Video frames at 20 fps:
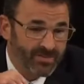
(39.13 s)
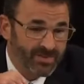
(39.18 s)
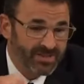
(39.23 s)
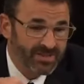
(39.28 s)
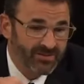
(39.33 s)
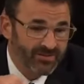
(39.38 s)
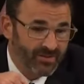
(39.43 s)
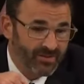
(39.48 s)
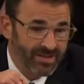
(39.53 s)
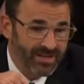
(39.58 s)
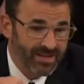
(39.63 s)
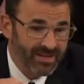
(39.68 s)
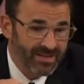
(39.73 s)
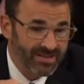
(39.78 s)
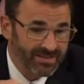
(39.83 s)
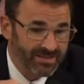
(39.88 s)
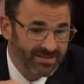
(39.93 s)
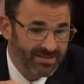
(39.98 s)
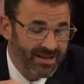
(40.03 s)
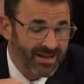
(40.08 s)
on a specific
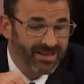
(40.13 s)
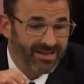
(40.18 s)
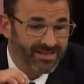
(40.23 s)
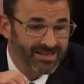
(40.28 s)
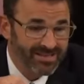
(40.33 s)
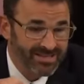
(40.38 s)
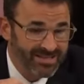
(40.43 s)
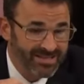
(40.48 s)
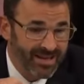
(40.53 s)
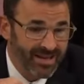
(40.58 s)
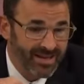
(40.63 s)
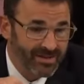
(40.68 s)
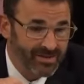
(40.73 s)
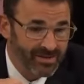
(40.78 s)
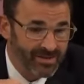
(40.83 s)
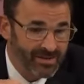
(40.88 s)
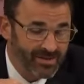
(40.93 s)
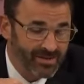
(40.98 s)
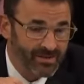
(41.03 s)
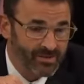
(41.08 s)
case, I can
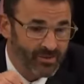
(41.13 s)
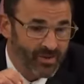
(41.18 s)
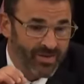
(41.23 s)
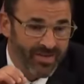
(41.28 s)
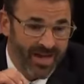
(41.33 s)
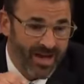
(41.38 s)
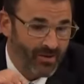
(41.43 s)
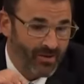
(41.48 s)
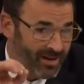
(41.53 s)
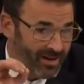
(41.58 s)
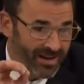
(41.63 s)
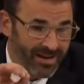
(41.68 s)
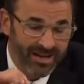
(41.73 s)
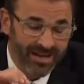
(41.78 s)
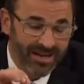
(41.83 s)
say without